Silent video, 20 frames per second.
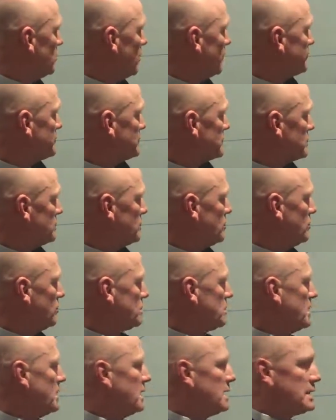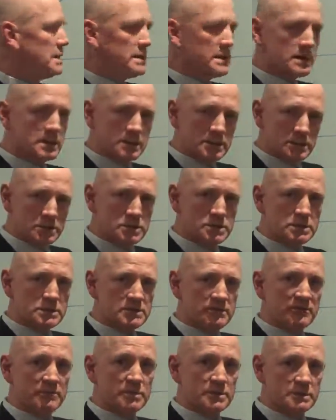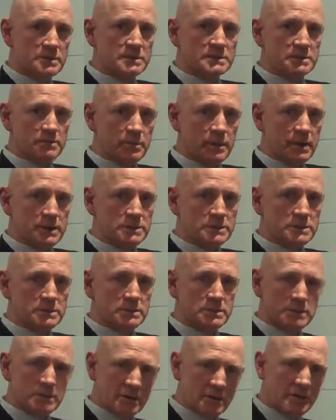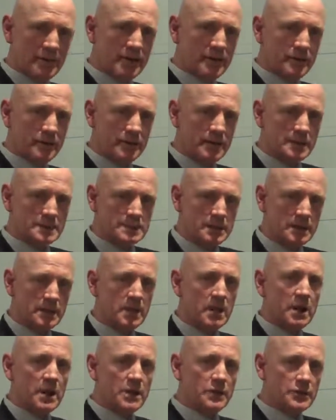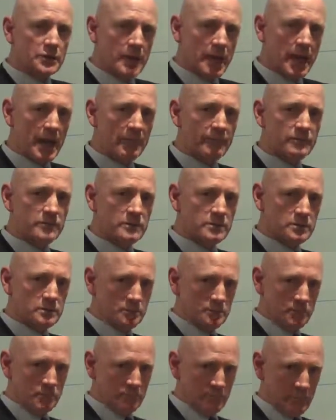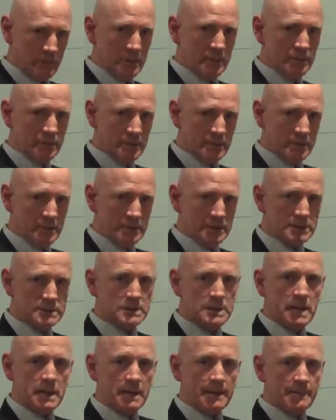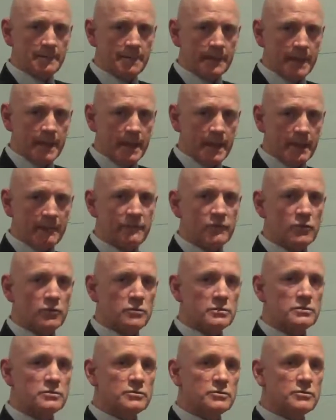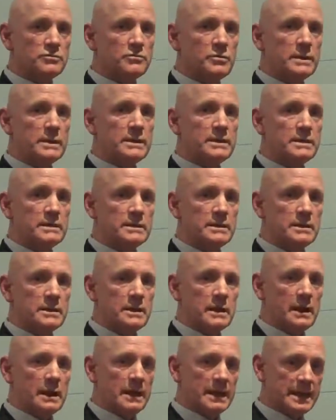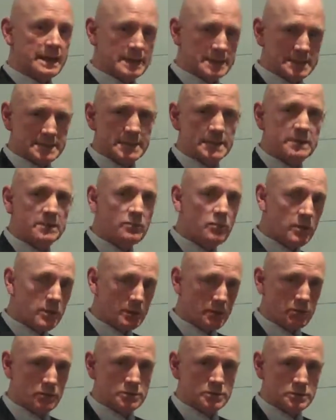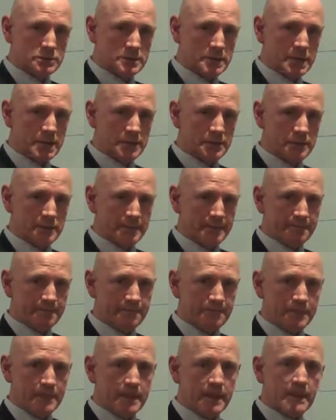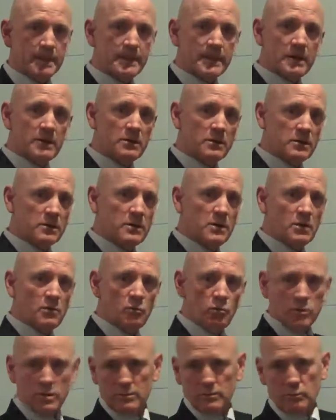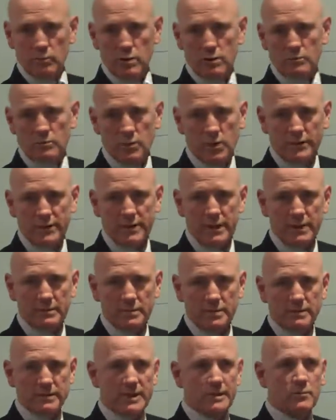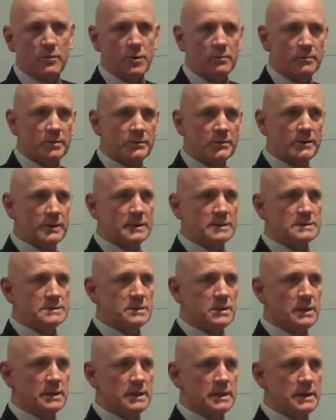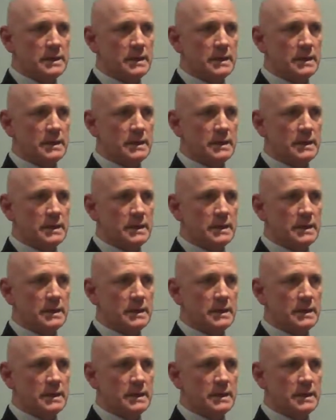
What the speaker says: often called conditions of participation. Now, they're things that you have to meet these if you're to be considered when you put your tender in. Now, what might they be? They might be things like,